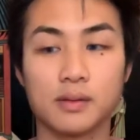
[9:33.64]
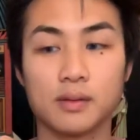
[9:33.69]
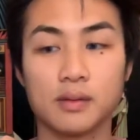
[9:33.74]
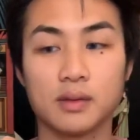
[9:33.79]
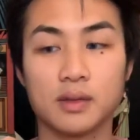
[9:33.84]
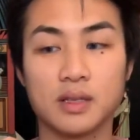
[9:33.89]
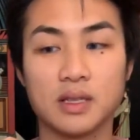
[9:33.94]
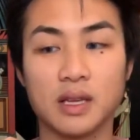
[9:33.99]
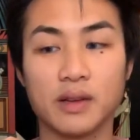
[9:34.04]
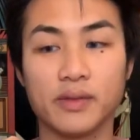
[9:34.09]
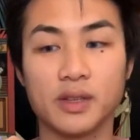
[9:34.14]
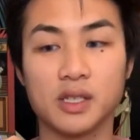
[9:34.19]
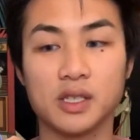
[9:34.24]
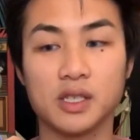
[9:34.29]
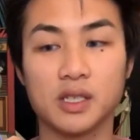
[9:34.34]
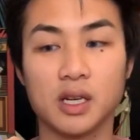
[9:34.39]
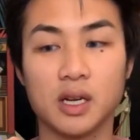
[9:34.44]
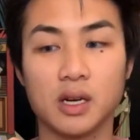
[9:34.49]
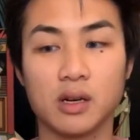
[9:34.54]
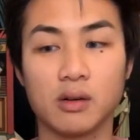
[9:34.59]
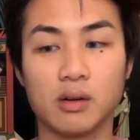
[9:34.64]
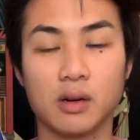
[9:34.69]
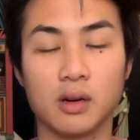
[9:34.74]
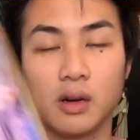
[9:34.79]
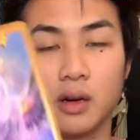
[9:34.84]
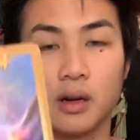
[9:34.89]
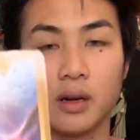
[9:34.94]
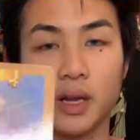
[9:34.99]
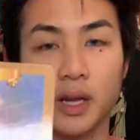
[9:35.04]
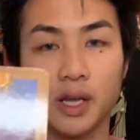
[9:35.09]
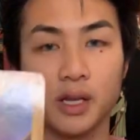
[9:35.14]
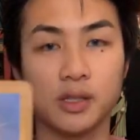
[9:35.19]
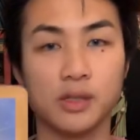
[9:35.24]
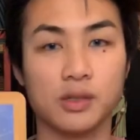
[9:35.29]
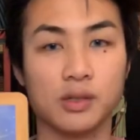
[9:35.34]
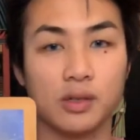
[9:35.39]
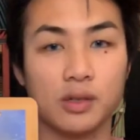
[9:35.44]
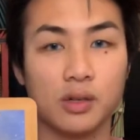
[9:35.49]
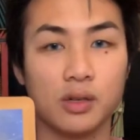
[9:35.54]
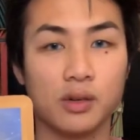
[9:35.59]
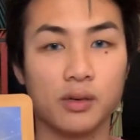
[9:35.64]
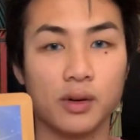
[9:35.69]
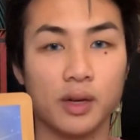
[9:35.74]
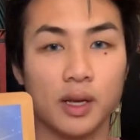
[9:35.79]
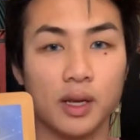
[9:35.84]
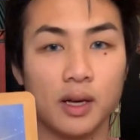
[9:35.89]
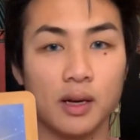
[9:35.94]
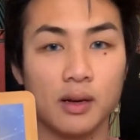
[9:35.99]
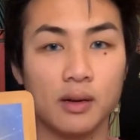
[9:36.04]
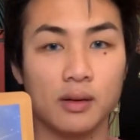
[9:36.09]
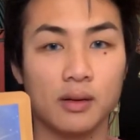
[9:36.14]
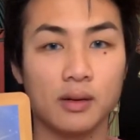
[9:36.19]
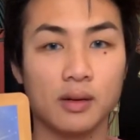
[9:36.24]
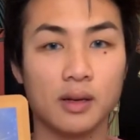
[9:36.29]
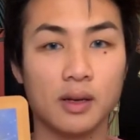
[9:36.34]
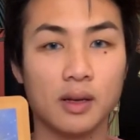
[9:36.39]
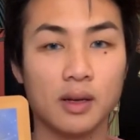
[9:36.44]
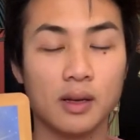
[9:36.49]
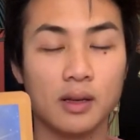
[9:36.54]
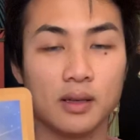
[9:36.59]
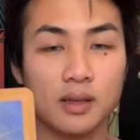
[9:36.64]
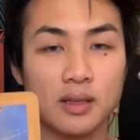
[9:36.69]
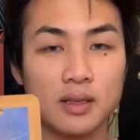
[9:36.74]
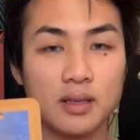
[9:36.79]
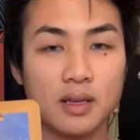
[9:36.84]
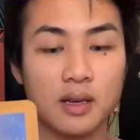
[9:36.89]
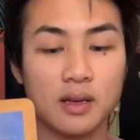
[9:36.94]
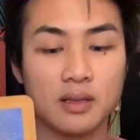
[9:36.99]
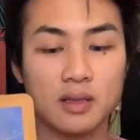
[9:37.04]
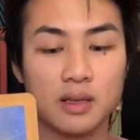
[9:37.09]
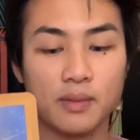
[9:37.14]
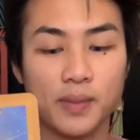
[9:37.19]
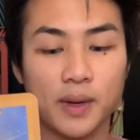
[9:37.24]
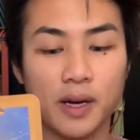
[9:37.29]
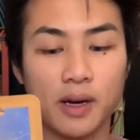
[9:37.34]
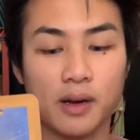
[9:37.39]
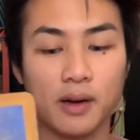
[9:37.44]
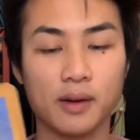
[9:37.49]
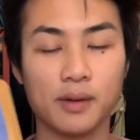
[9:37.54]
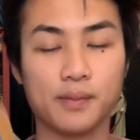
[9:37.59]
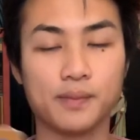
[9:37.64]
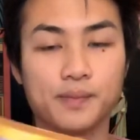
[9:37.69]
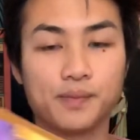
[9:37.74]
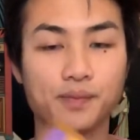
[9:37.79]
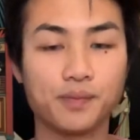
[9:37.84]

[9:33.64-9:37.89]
7th chakra, Archangel Uriel. This talks about